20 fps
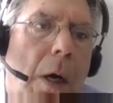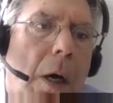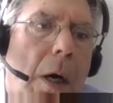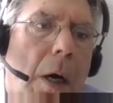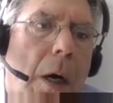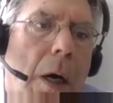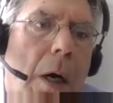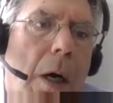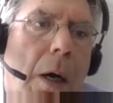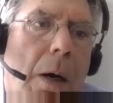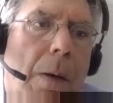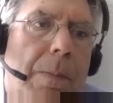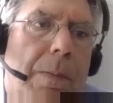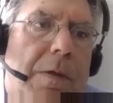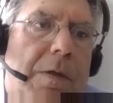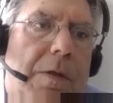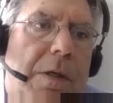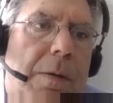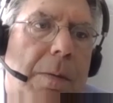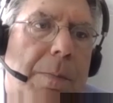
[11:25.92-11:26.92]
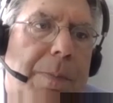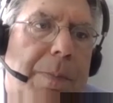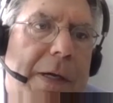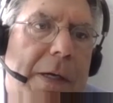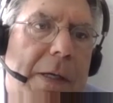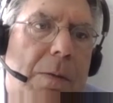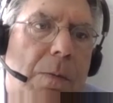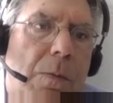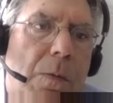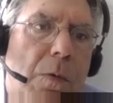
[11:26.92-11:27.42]

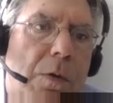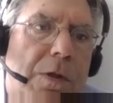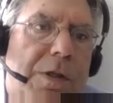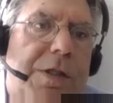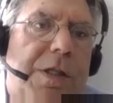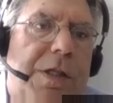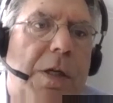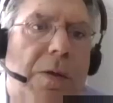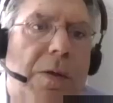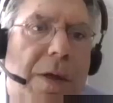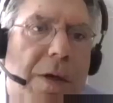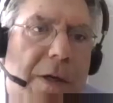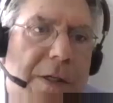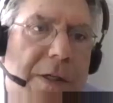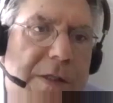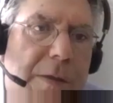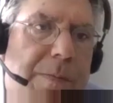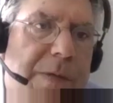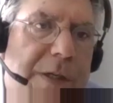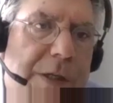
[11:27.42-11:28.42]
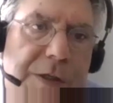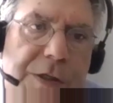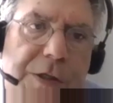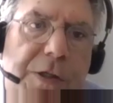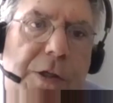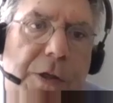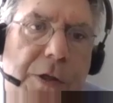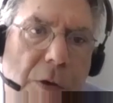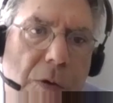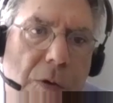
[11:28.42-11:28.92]
But we'll see. There is a
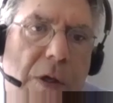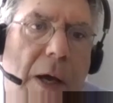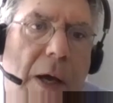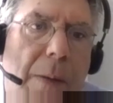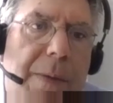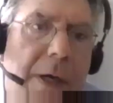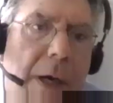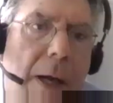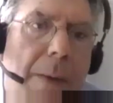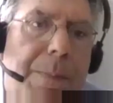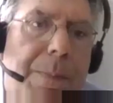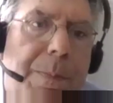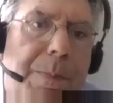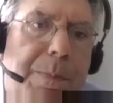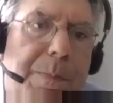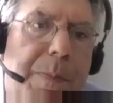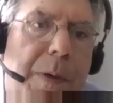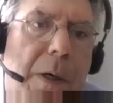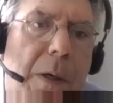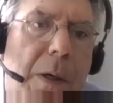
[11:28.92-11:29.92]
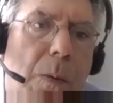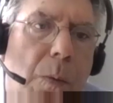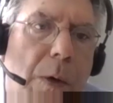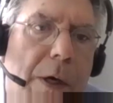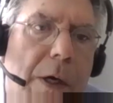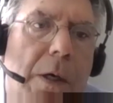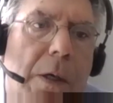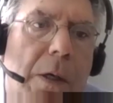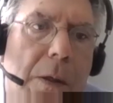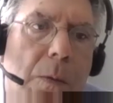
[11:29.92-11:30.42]
ministerial coming up
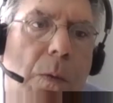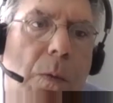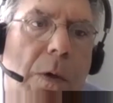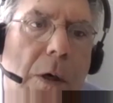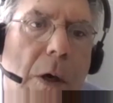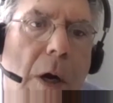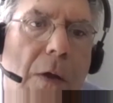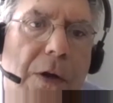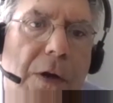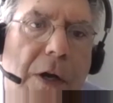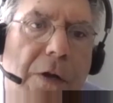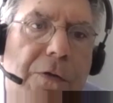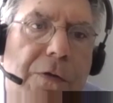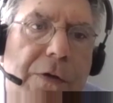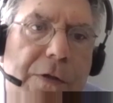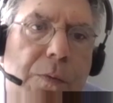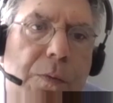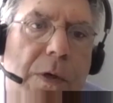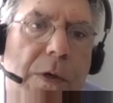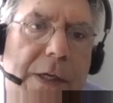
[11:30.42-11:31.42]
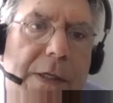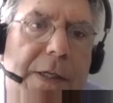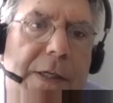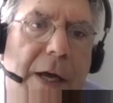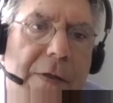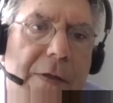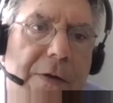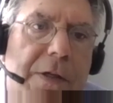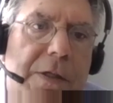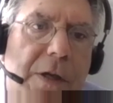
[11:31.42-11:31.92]
where all the countries will get
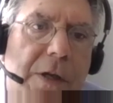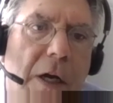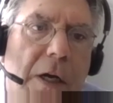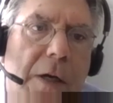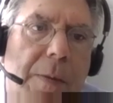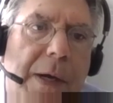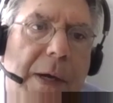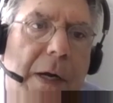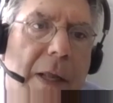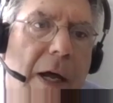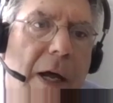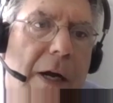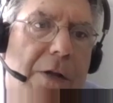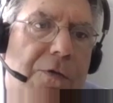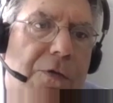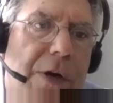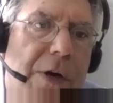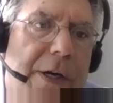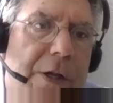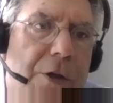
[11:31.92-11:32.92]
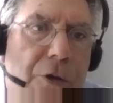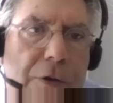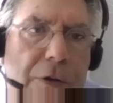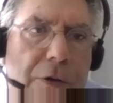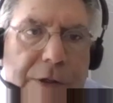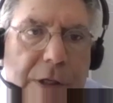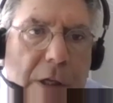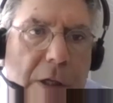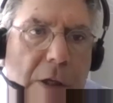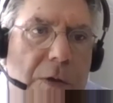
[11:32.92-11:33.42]
together and talk about a lot of trade
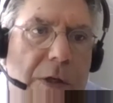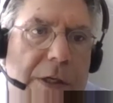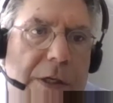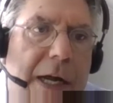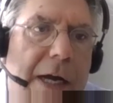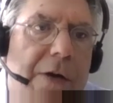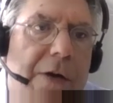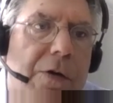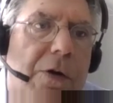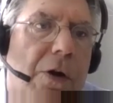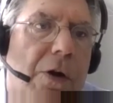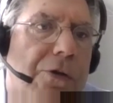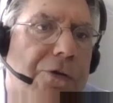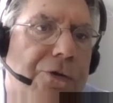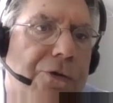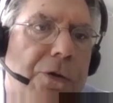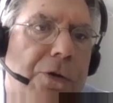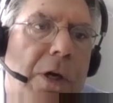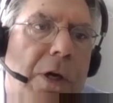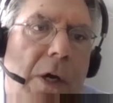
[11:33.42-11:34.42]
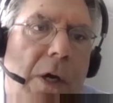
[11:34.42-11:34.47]
issues, including agriculture,